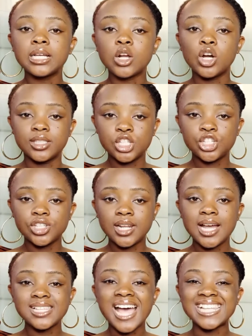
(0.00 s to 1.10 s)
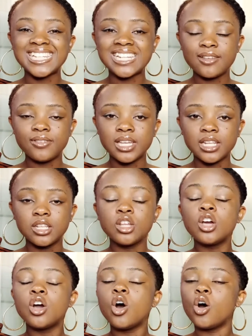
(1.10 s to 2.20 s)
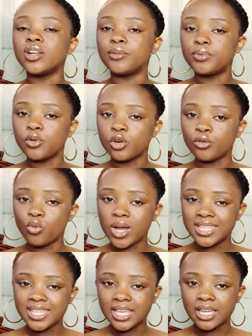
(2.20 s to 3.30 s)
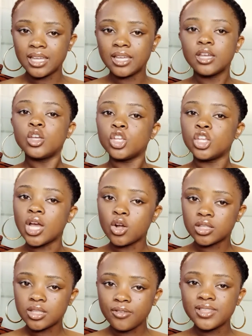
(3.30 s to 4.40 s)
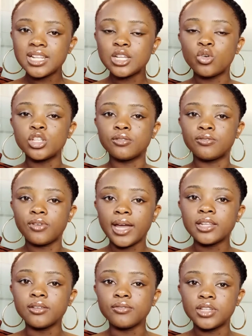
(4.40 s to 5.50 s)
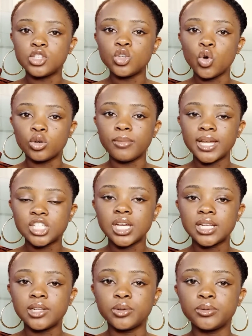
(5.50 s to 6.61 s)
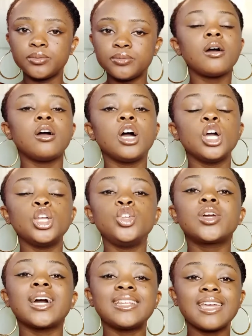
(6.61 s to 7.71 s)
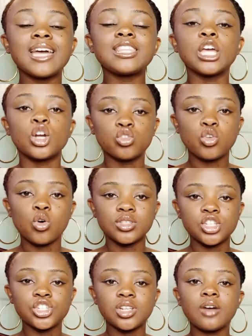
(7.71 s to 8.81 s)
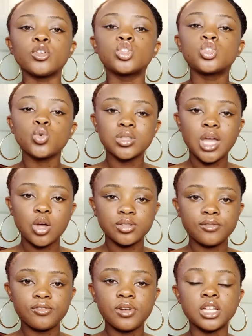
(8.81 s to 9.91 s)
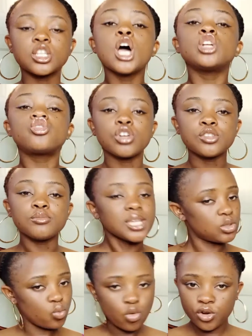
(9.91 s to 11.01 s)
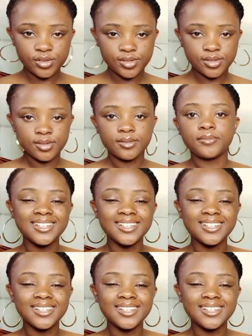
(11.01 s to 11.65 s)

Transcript: conditioners as leave-in on a period of 1 year. You are definitely going to find the video on my channel. You can get a good conditioner for 2,000 francs. Trust me, it works.